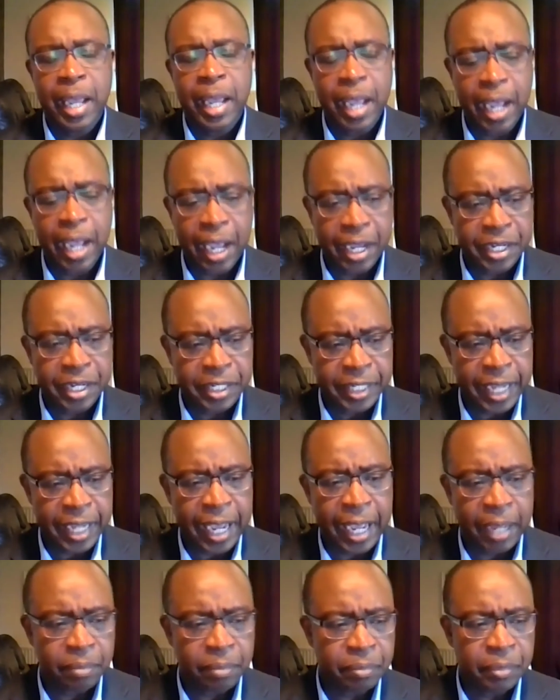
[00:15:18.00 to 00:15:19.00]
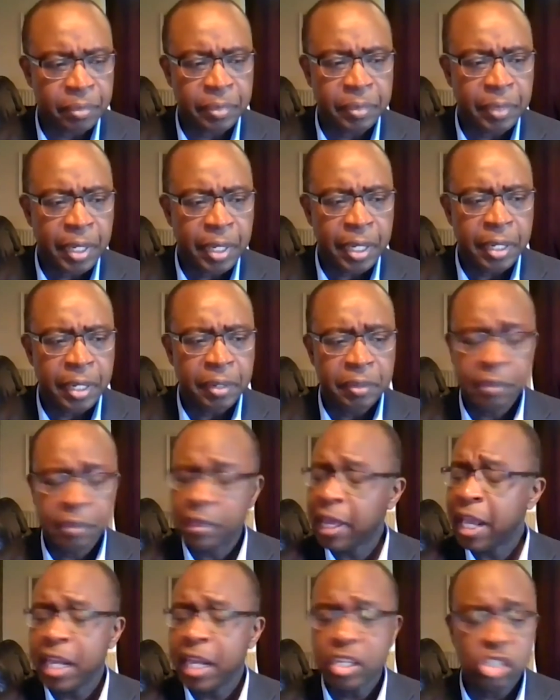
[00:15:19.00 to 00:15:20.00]
And
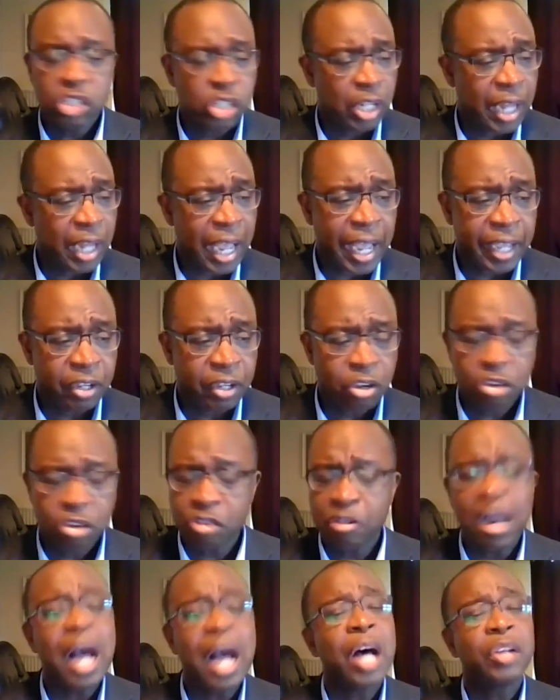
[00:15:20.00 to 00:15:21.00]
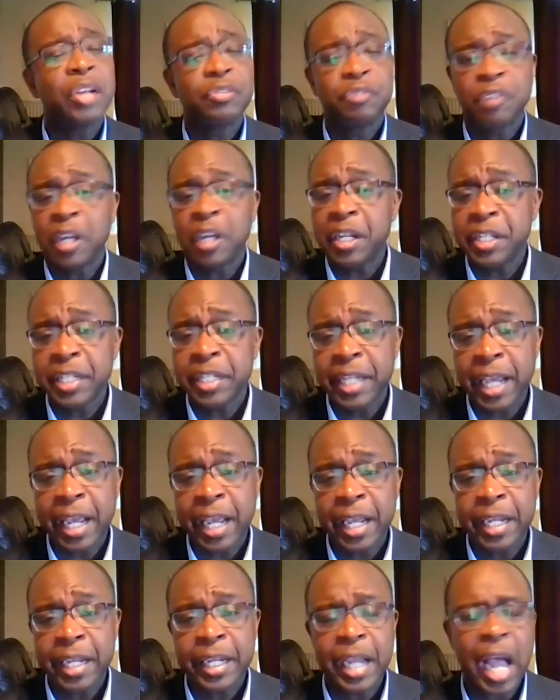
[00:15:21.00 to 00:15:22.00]
things like
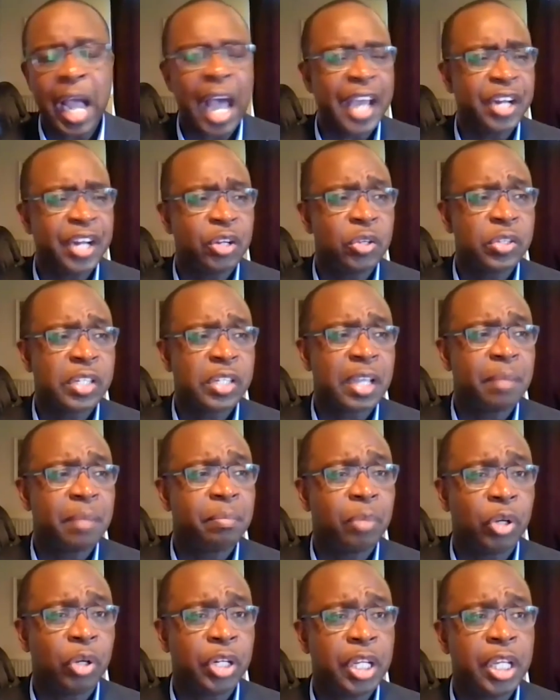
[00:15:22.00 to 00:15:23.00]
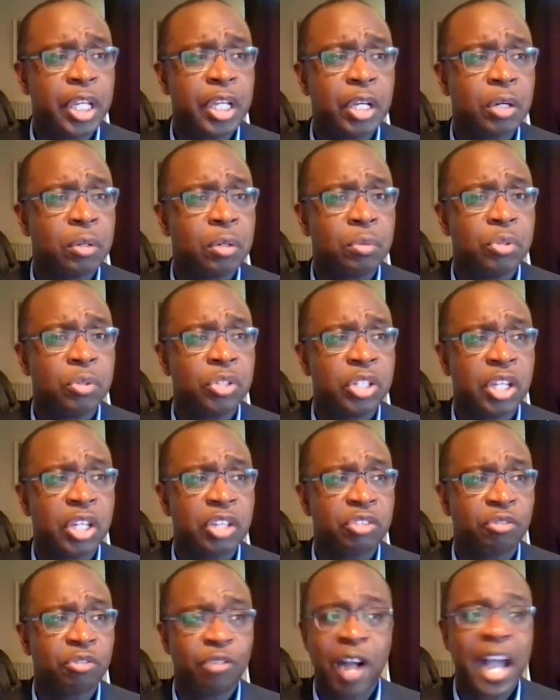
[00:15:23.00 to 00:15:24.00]
crowdfunding. I know somebody who will
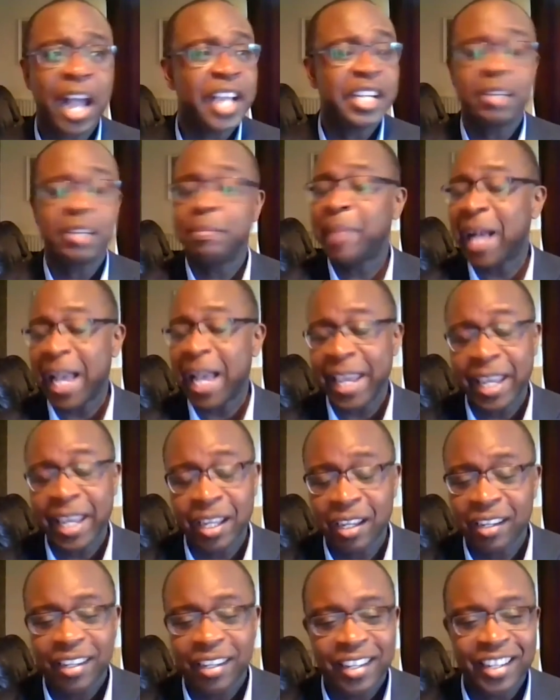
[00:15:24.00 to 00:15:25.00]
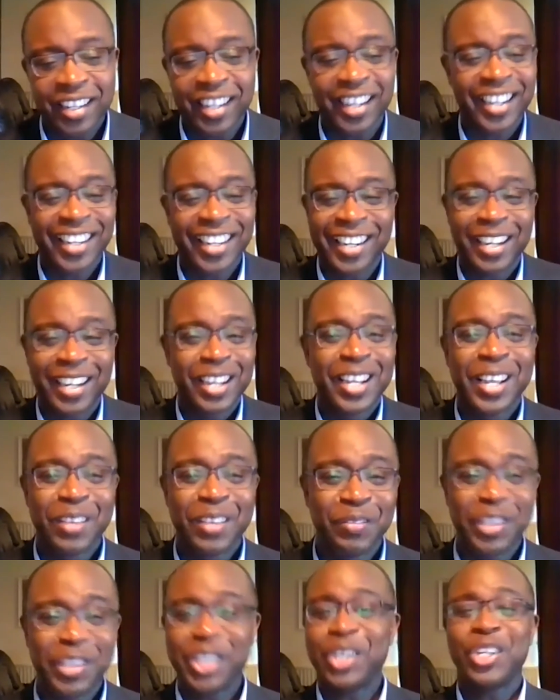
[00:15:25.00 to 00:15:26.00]
just ride a bike
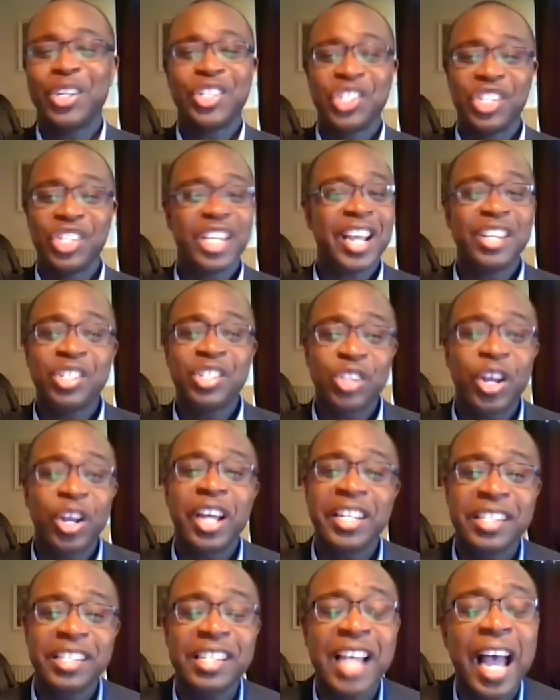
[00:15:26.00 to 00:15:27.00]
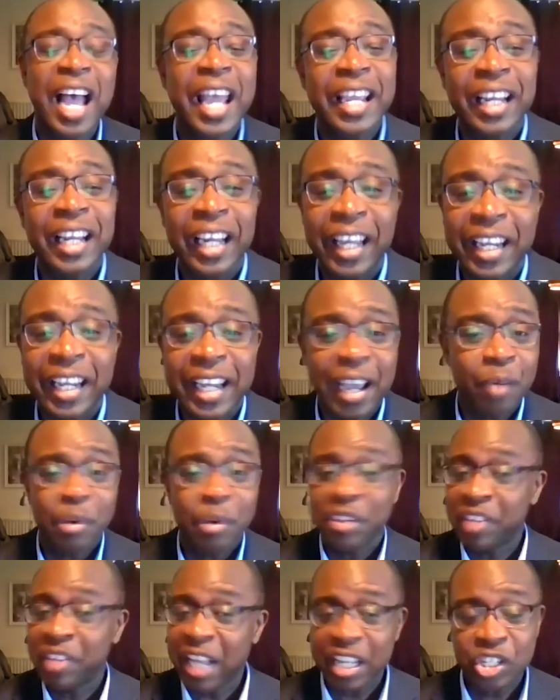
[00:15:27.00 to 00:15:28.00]
because she enjoyed cycling, and
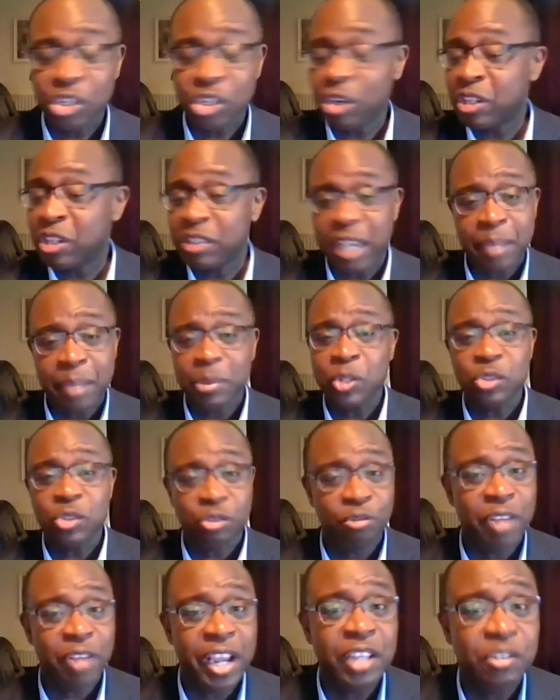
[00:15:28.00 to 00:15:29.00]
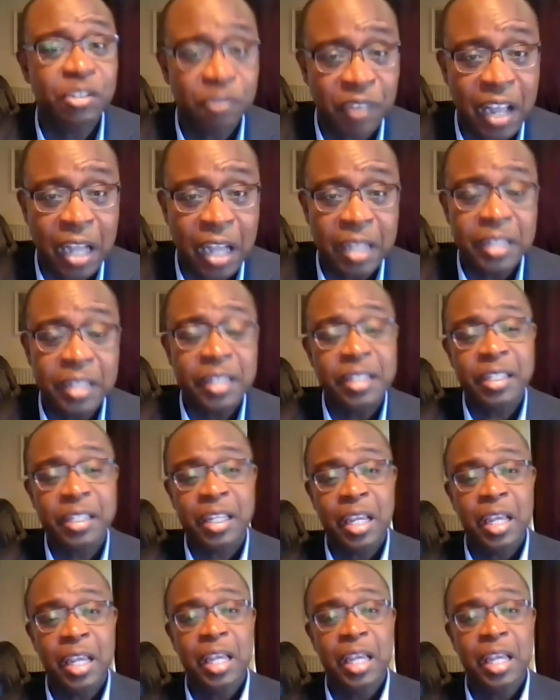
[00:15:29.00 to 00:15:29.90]
with that, she was able to raise funds